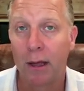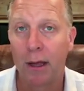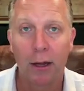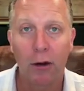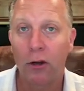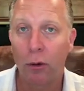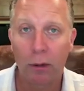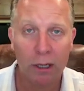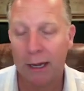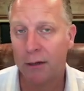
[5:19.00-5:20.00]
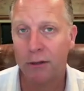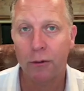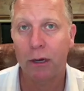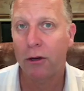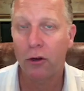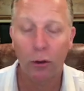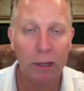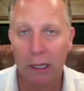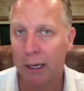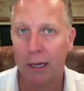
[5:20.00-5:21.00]
You're doing the dentistry, you're doing
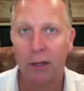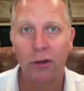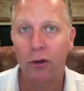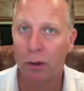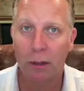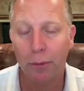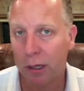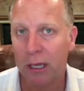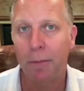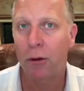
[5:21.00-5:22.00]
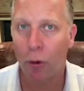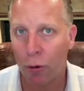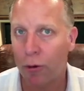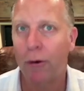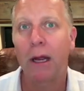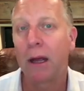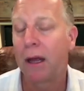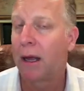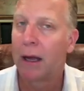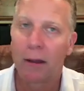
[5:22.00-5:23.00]
the cleanings, you're doing the bookkeeping, the ordering,
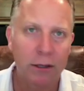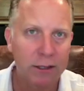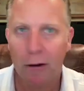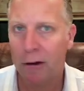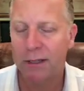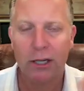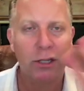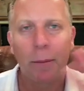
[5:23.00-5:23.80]
the sterilization.